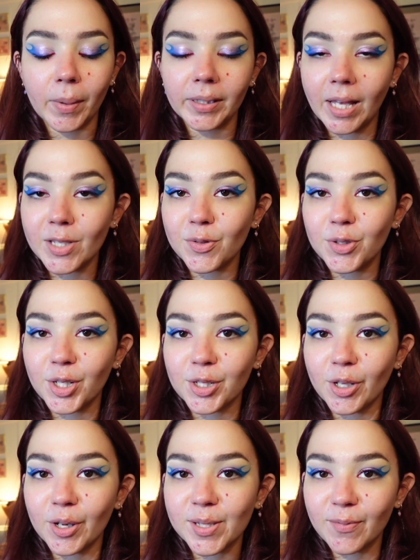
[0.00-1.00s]
my last few
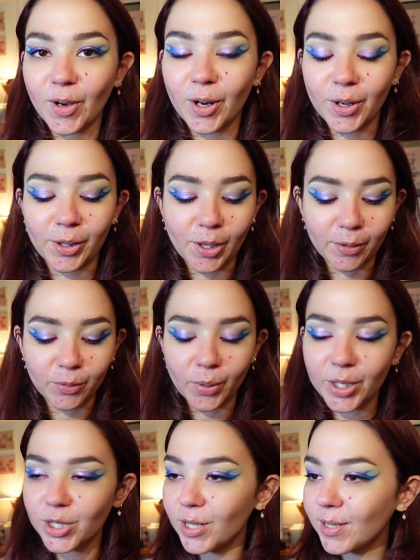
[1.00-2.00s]
TikToks, I've gotten a lot of
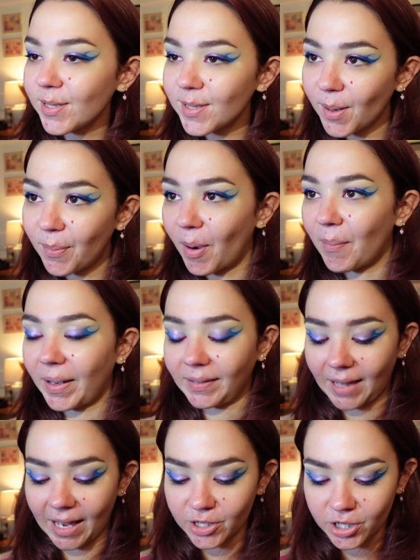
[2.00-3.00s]
questions about my
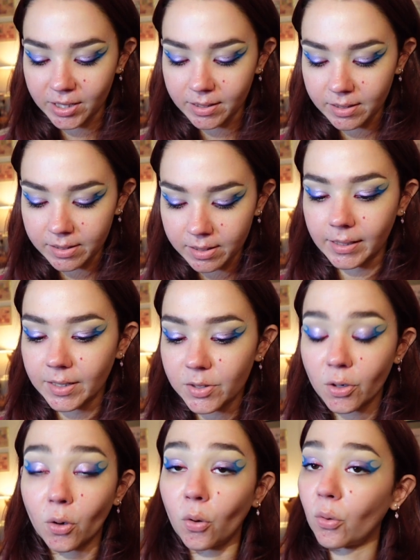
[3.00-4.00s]
lashes. These
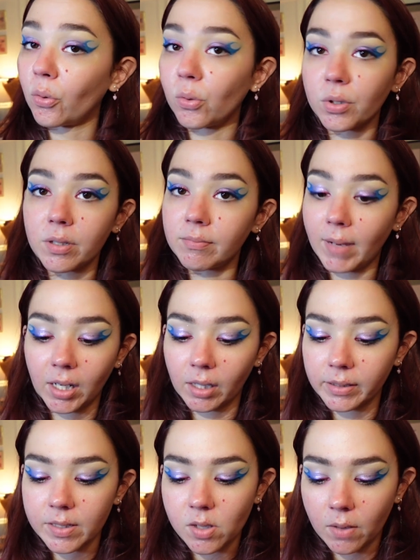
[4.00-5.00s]
are old. I got
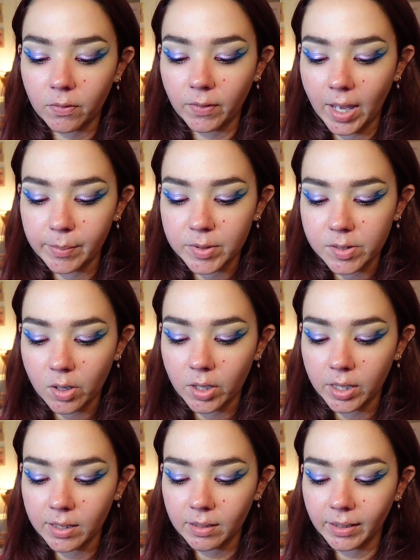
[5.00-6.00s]
these off of
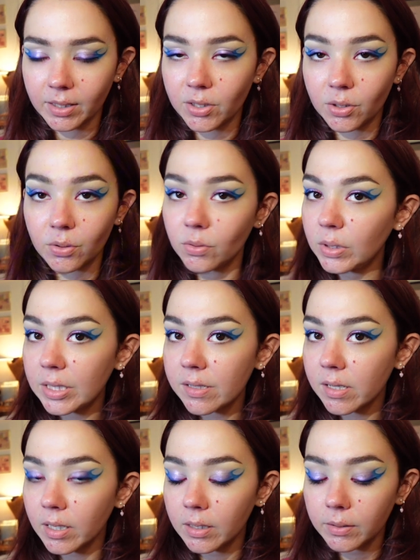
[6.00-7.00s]
Amazon like 2 years
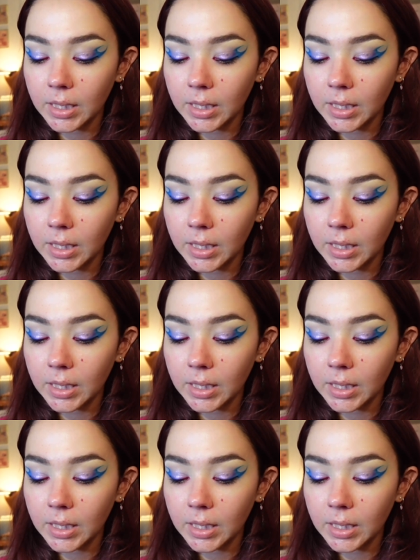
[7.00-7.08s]
ago.